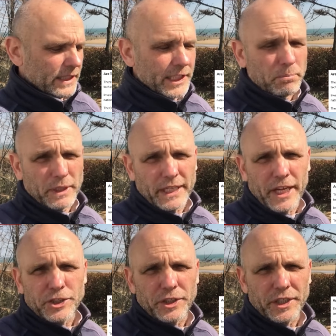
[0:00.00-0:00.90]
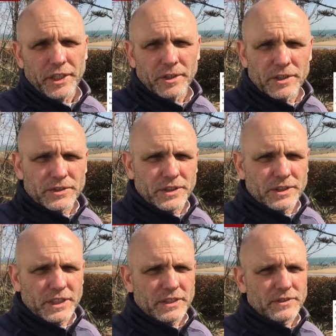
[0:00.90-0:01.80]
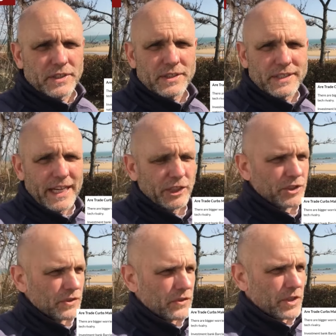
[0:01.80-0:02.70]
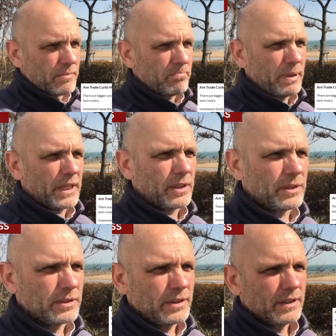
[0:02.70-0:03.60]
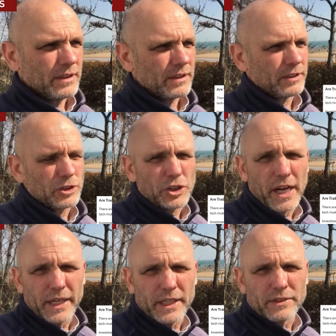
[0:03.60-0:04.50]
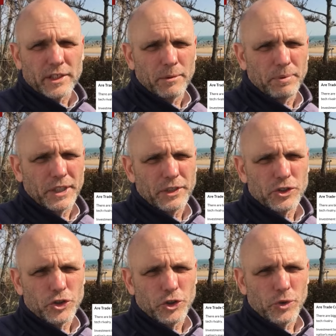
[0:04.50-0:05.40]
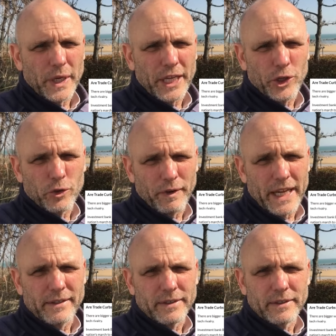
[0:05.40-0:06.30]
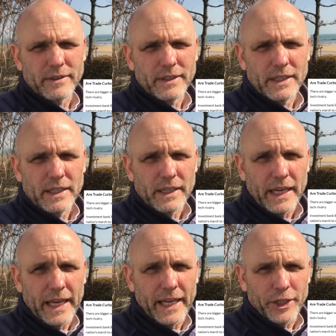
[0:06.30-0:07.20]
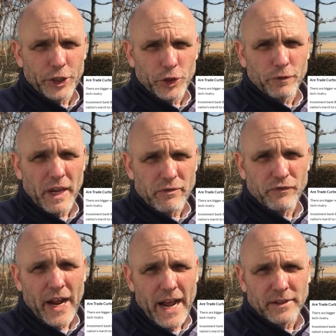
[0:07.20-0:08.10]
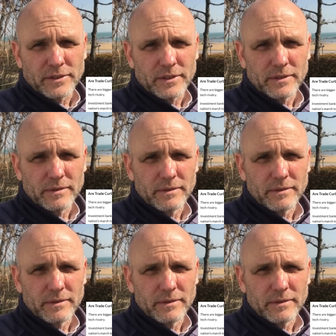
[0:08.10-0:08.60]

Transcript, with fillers: The implication here is that these sanctions compelled the Chinese companies to innovate and innovate fast.